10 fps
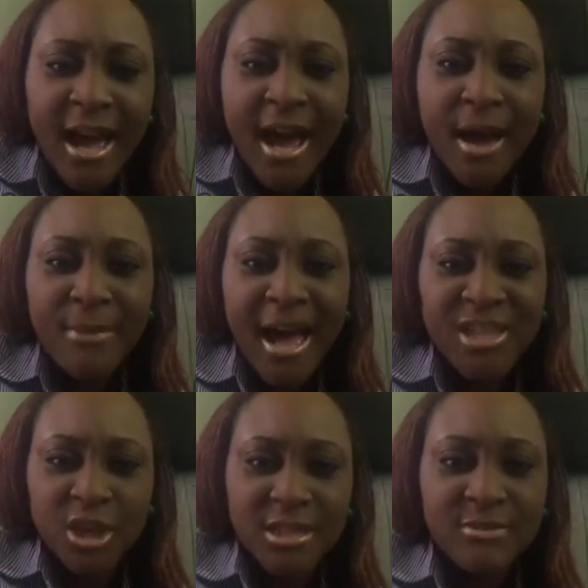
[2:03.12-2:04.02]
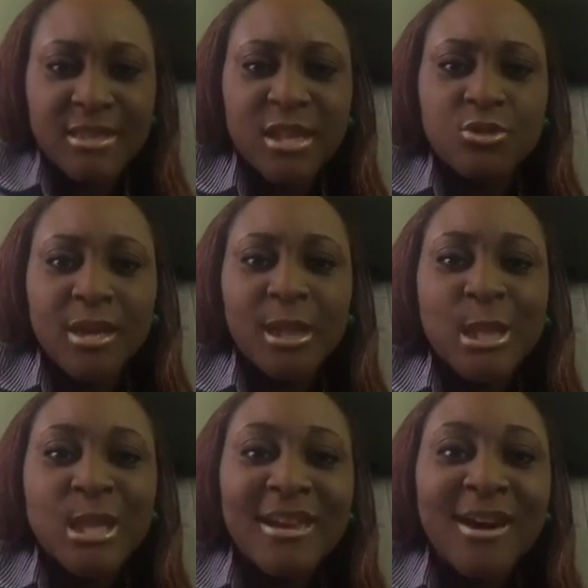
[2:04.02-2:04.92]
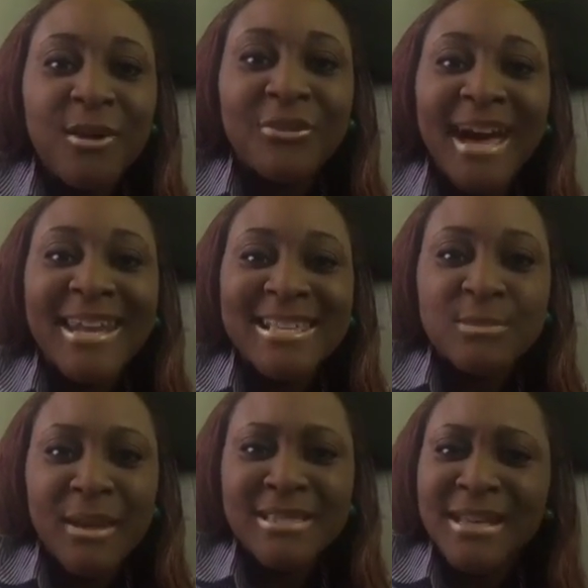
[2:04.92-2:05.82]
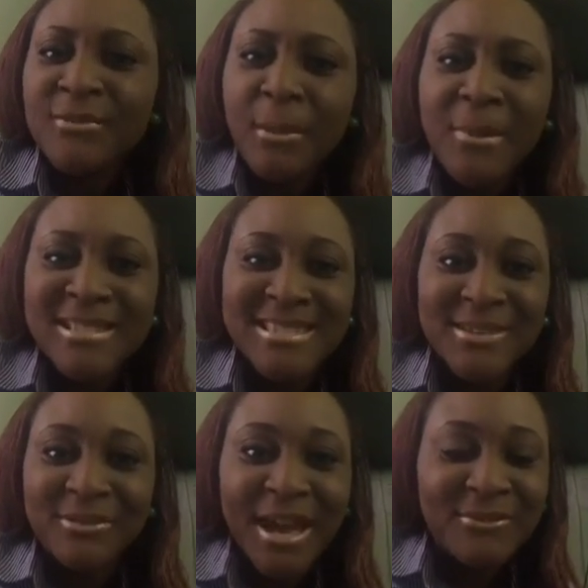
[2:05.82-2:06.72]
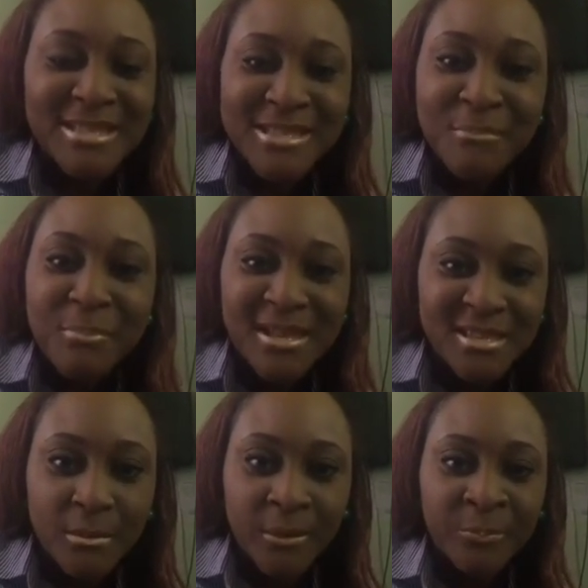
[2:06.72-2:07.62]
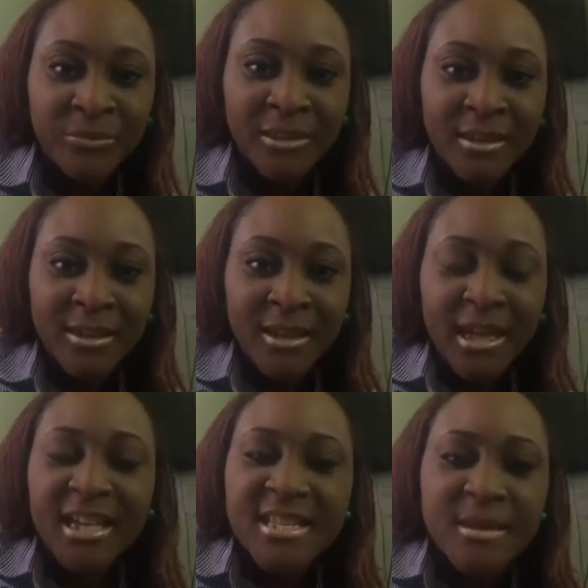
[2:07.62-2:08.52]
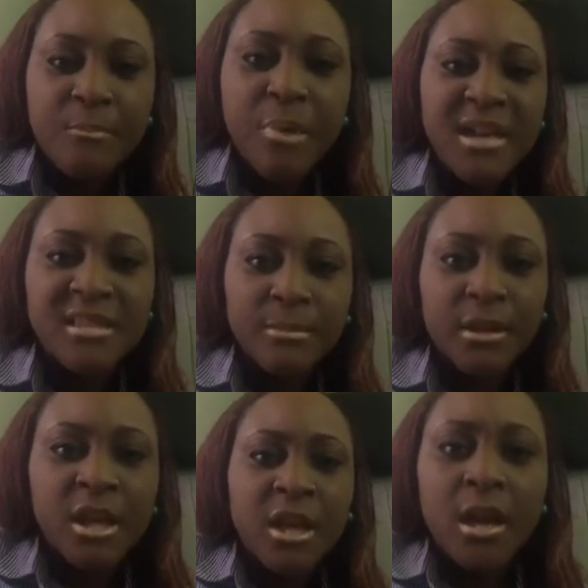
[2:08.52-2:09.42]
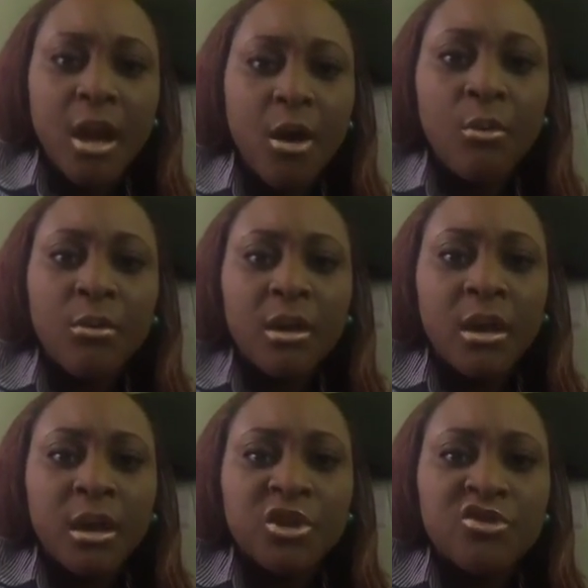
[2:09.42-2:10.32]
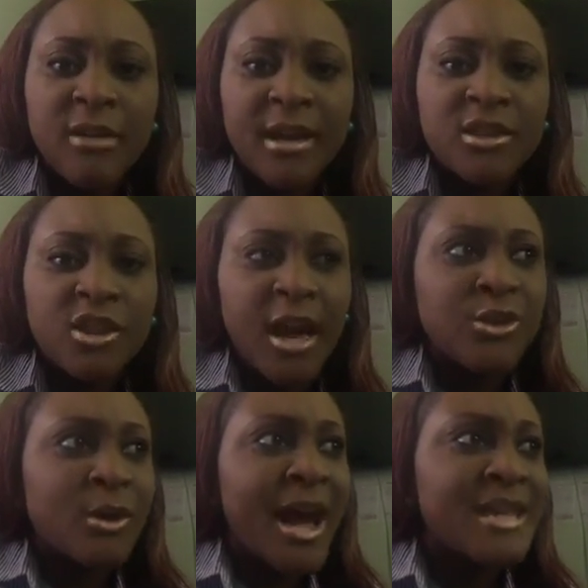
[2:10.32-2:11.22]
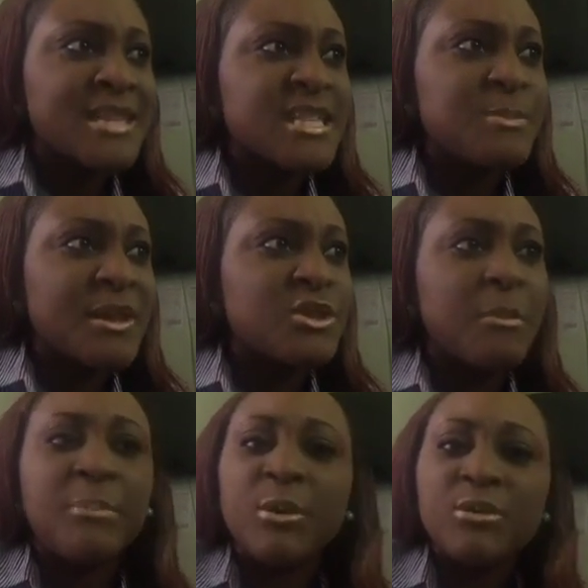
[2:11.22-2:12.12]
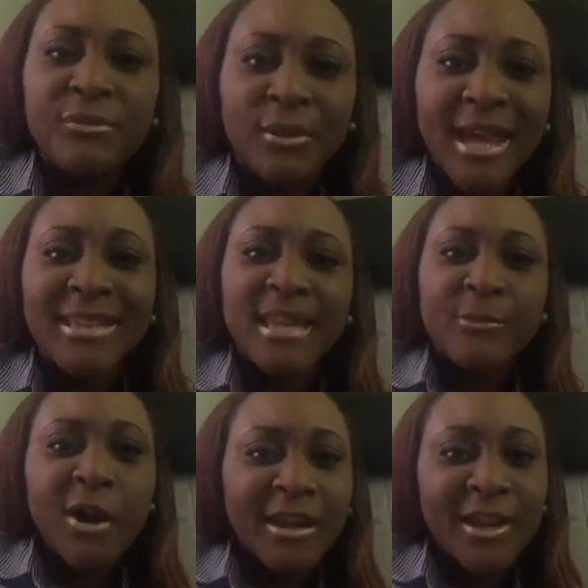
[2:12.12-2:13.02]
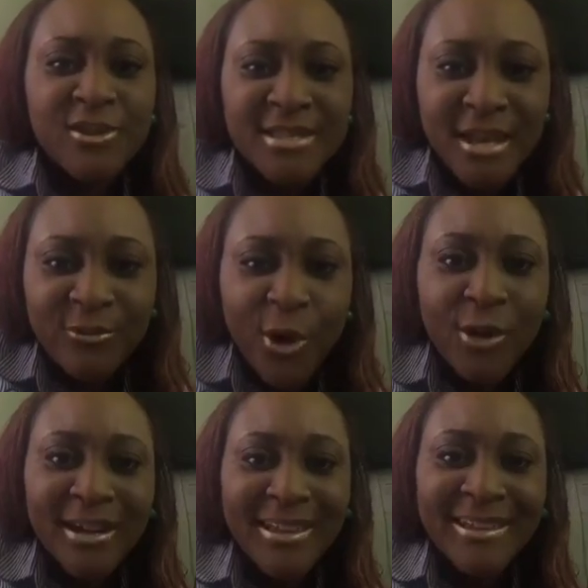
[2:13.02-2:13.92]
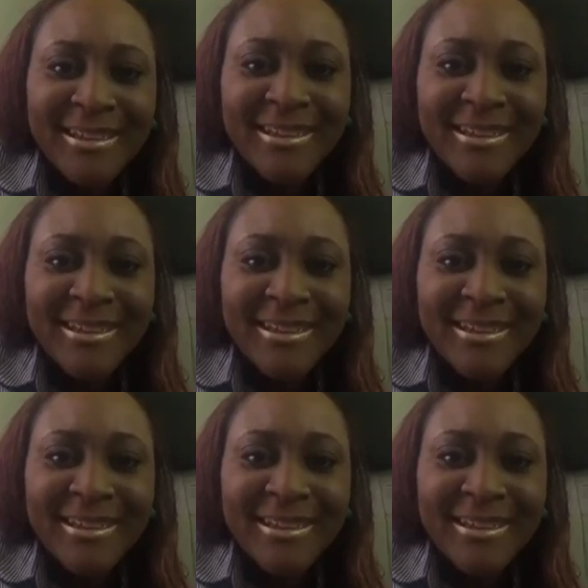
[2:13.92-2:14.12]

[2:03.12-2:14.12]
adjectives that you can think of and expect to live a positive life. It is impossible. It is impossible. Now, you can't expect to be beautiful and keep calling yourself ugly.